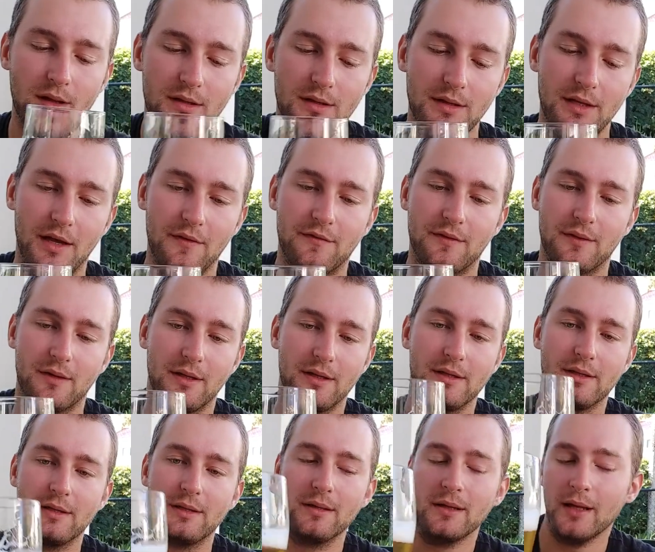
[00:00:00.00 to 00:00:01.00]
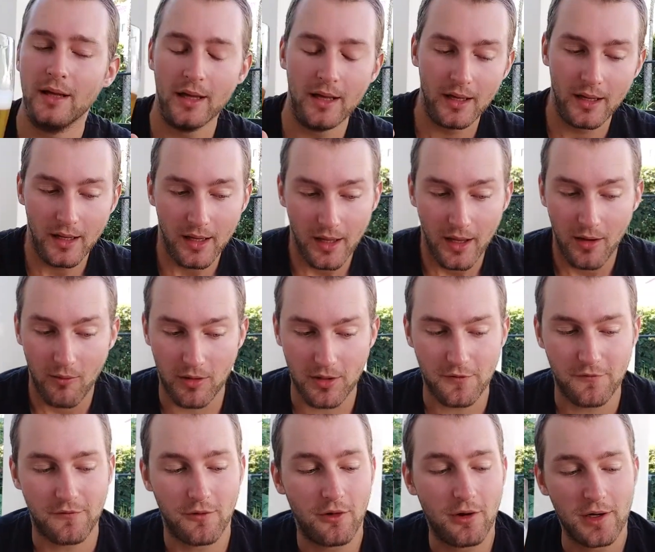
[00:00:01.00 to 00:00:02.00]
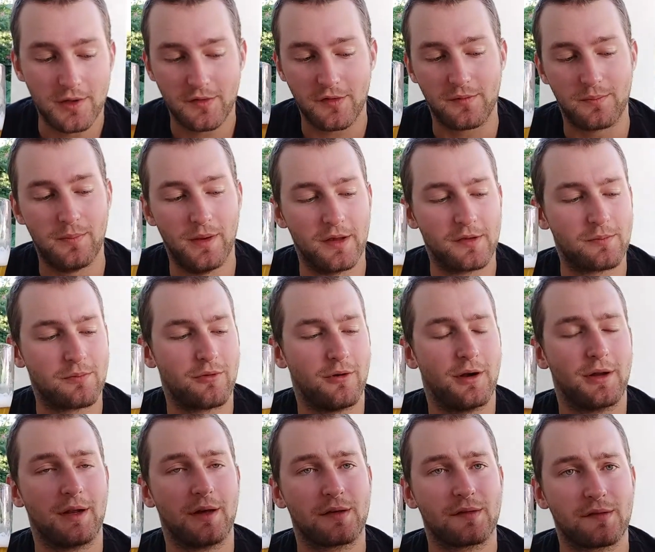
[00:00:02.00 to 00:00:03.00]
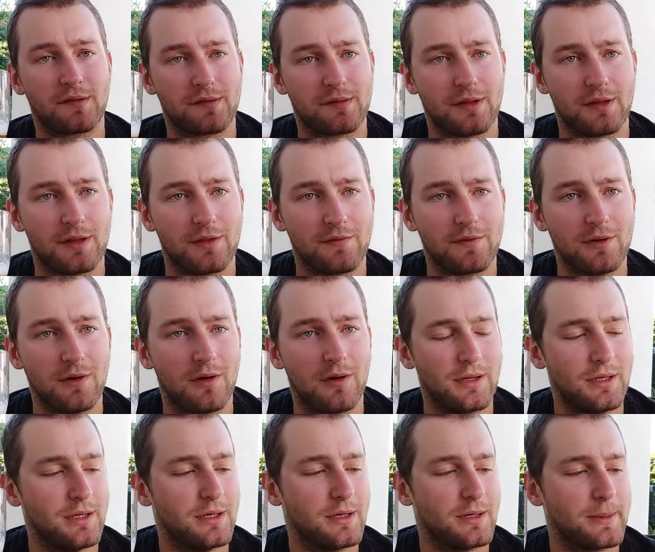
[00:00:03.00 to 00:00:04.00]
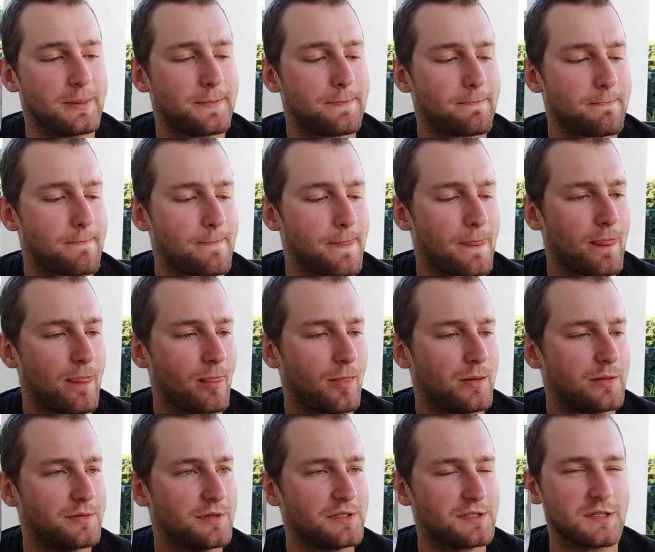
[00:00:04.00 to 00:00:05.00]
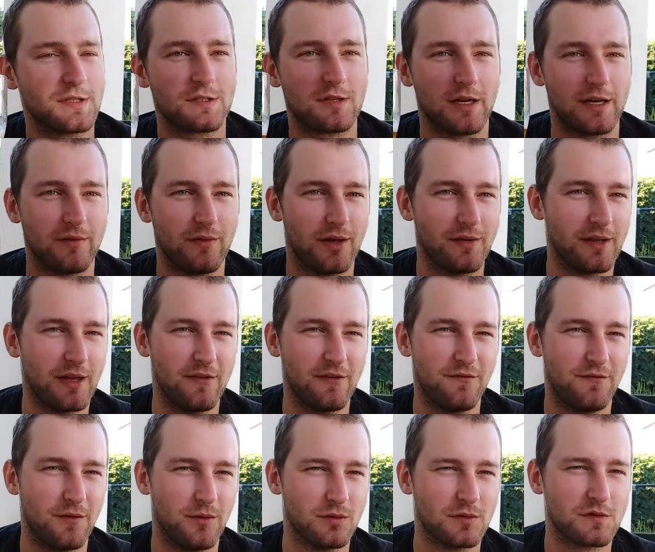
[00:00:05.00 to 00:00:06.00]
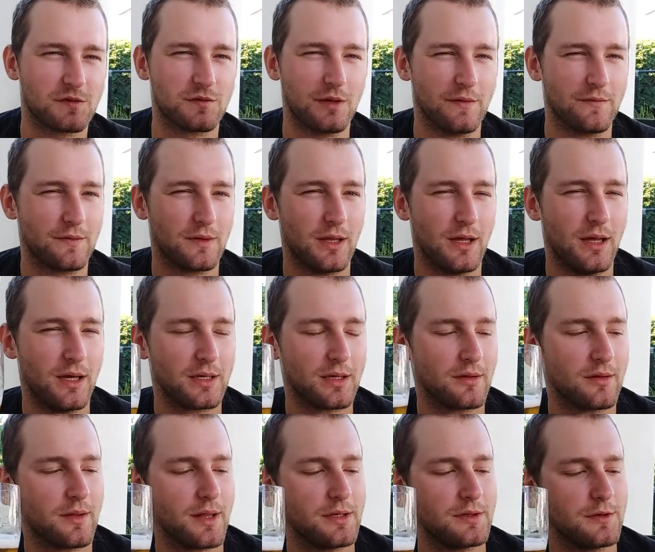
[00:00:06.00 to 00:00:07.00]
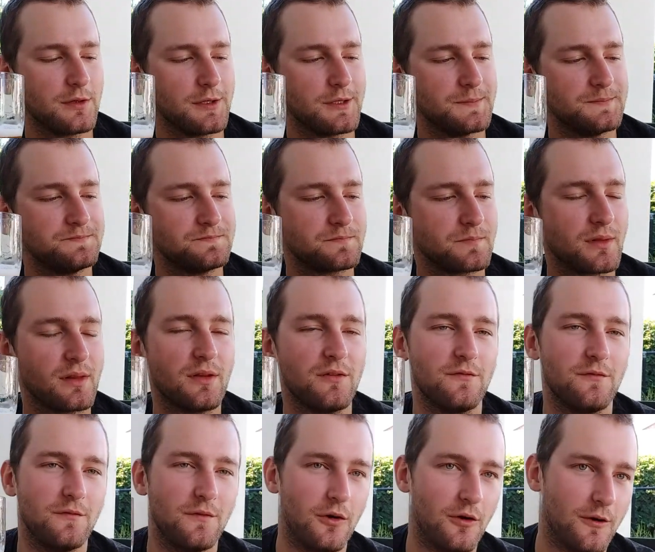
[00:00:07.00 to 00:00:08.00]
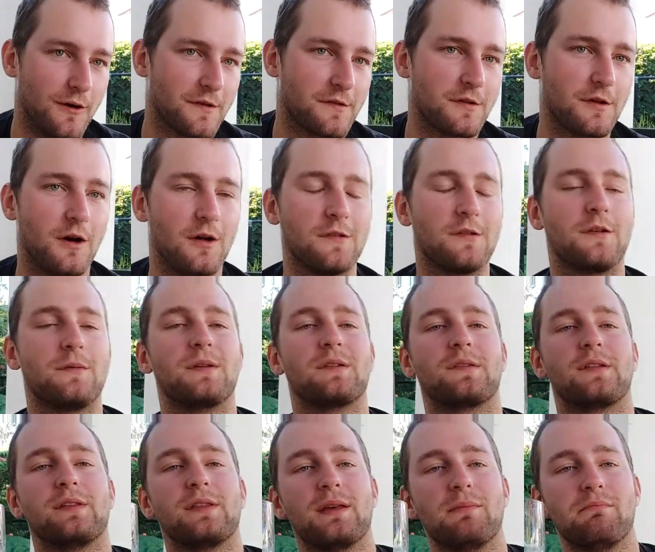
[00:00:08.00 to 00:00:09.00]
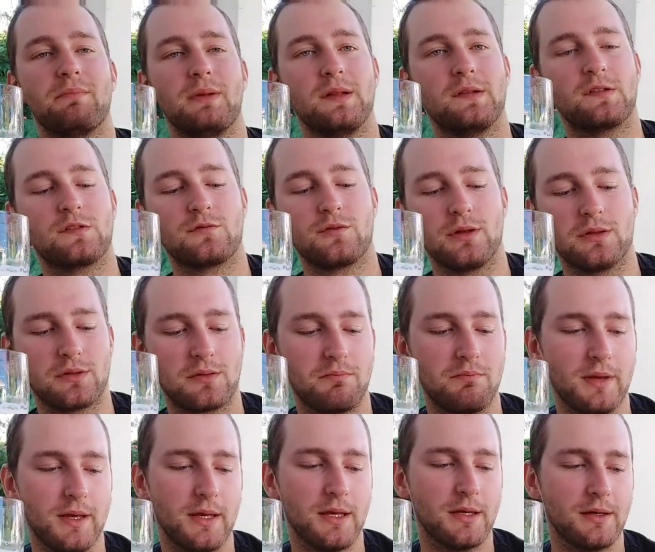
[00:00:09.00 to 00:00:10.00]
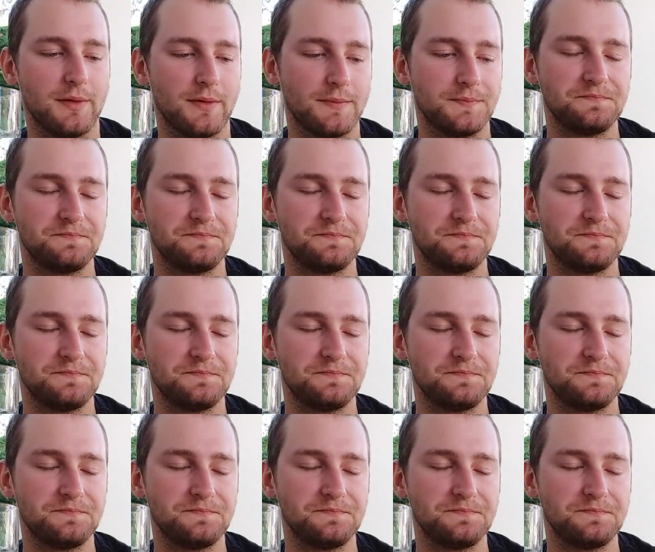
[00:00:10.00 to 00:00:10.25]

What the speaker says: Definitely one of 4X's best products that they've got here. This is kind of like their full strength lager that they do. 4X Gold's obviously their mid strength beer.